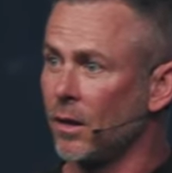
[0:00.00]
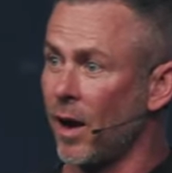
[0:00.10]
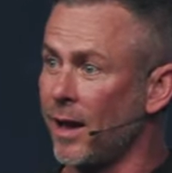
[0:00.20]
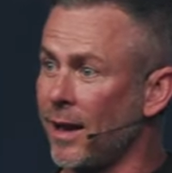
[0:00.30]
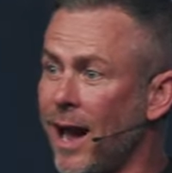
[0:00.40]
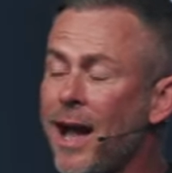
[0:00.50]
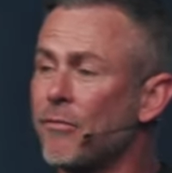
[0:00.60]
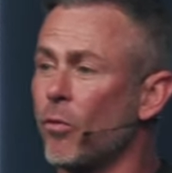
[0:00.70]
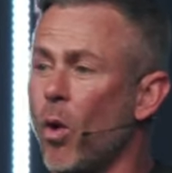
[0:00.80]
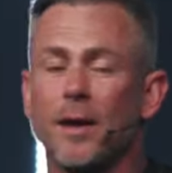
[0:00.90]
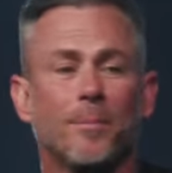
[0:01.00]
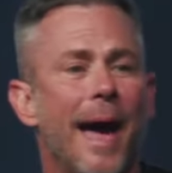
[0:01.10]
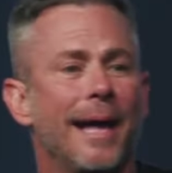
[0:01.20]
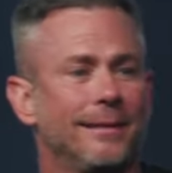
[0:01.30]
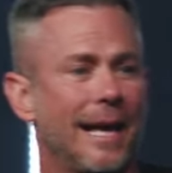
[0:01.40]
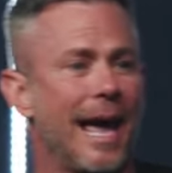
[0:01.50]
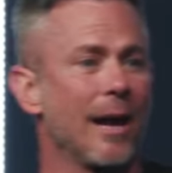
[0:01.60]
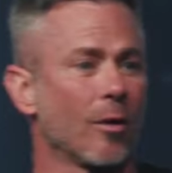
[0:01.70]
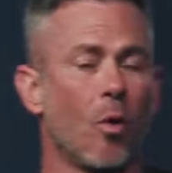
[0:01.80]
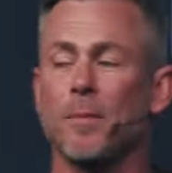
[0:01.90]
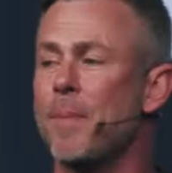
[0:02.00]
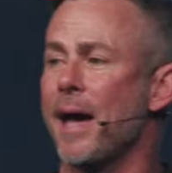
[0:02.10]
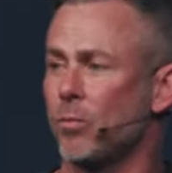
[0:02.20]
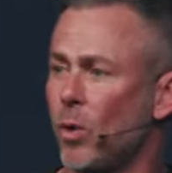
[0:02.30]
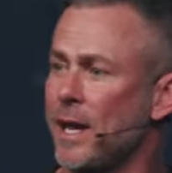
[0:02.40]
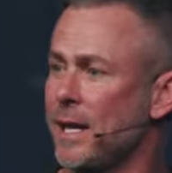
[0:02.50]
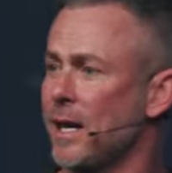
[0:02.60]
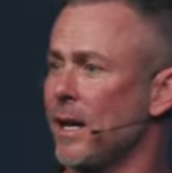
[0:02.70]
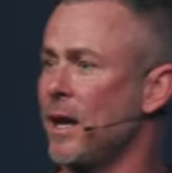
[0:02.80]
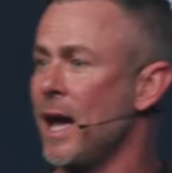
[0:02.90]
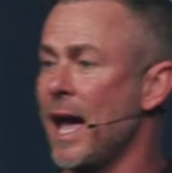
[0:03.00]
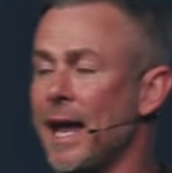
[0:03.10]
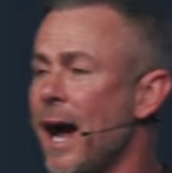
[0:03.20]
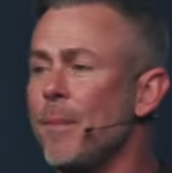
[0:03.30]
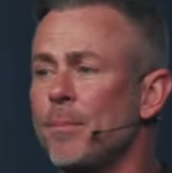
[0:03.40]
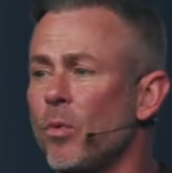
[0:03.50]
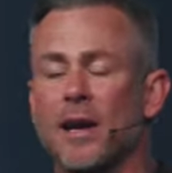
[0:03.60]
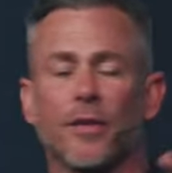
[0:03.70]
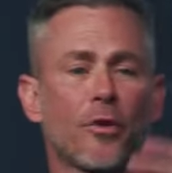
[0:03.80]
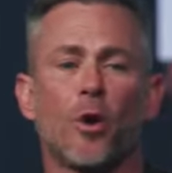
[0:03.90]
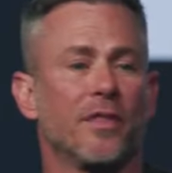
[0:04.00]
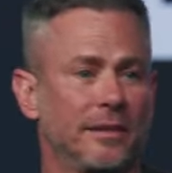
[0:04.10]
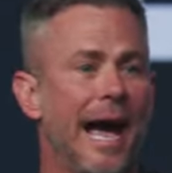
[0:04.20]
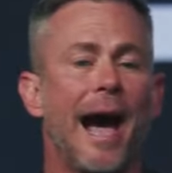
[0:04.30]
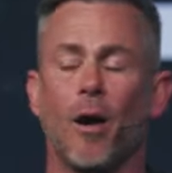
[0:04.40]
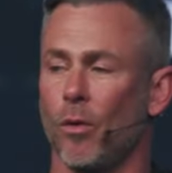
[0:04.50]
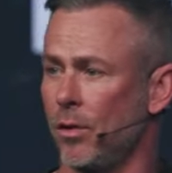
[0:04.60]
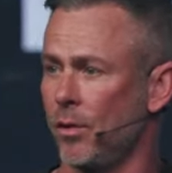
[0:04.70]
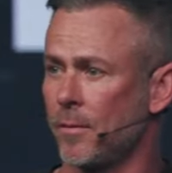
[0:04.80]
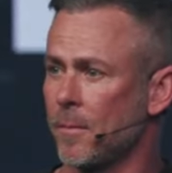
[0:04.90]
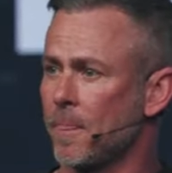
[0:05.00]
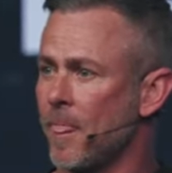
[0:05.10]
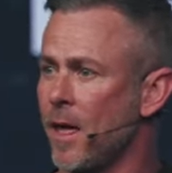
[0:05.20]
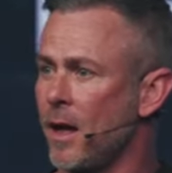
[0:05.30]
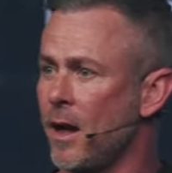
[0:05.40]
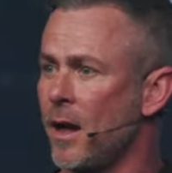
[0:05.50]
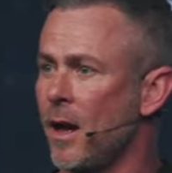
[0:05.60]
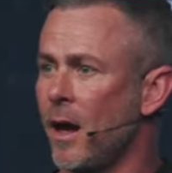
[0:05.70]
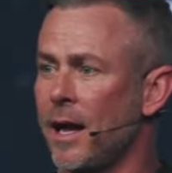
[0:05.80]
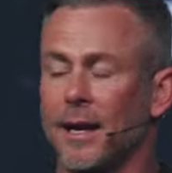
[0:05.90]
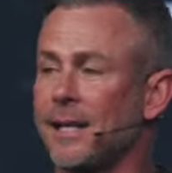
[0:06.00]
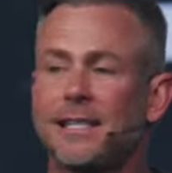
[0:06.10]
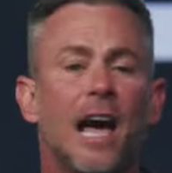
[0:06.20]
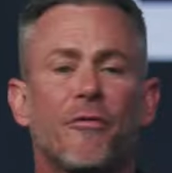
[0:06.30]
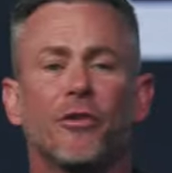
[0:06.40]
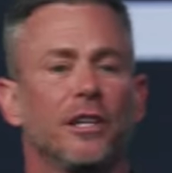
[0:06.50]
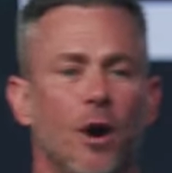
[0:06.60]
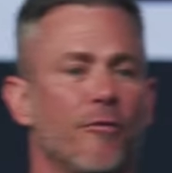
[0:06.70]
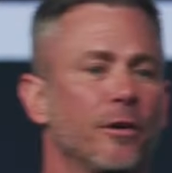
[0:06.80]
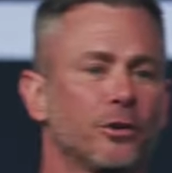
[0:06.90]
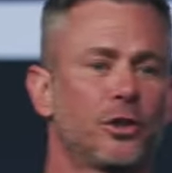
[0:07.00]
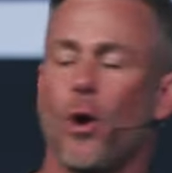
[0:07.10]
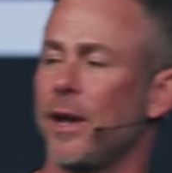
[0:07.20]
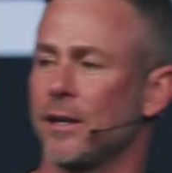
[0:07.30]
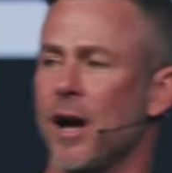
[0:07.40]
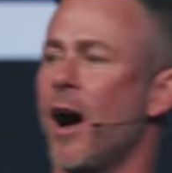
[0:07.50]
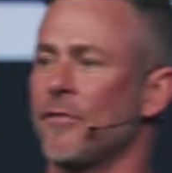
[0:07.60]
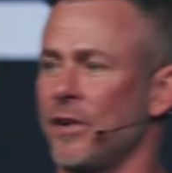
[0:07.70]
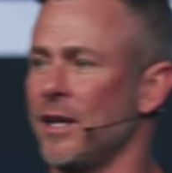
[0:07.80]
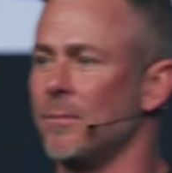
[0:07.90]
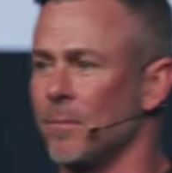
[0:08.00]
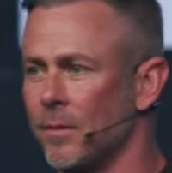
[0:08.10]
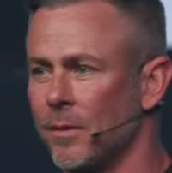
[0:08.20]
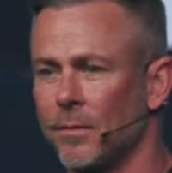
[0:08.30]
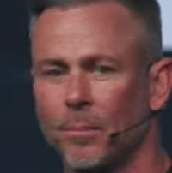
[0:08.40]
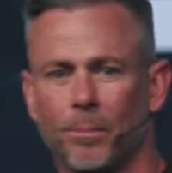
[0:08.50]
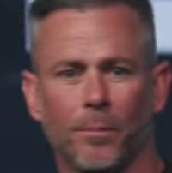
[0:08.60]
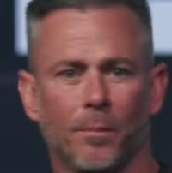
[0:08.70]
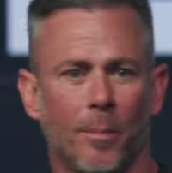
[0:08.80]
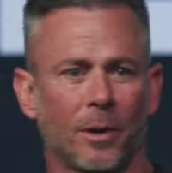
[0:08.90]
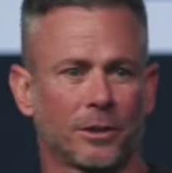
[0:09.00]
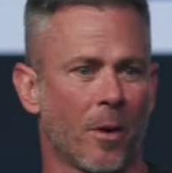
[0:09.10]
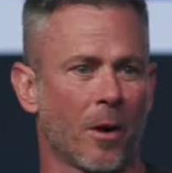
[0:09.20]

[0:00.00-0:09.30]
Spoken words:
Right? I have one bad day or one bad week, and I'm ready to throw in the towel. And I definitely don't feel joy and confident and a bunch of